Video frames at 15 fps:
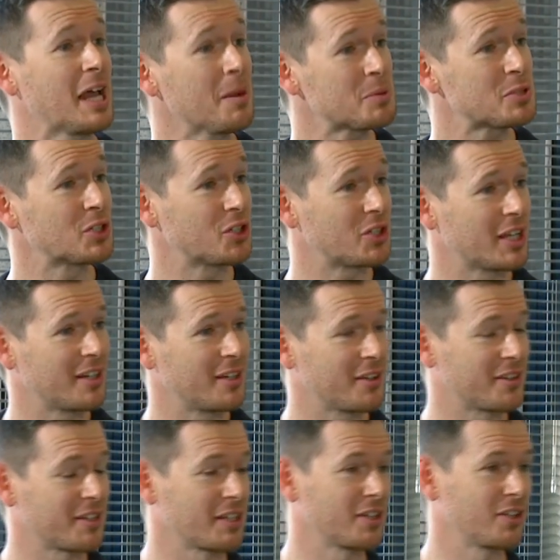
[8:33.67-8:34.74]
absolutely
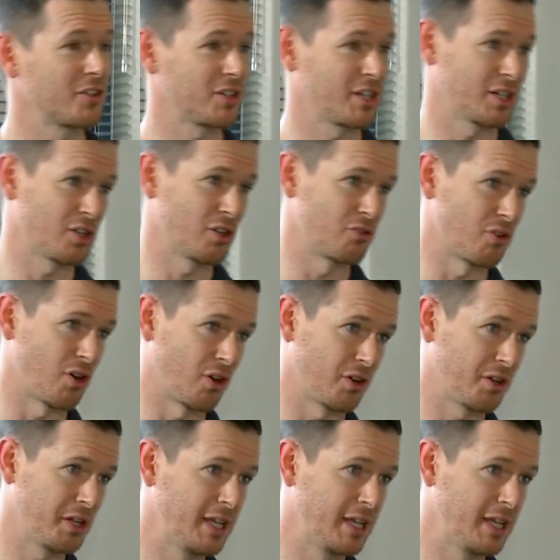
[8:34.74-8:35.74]
anything can go wrong.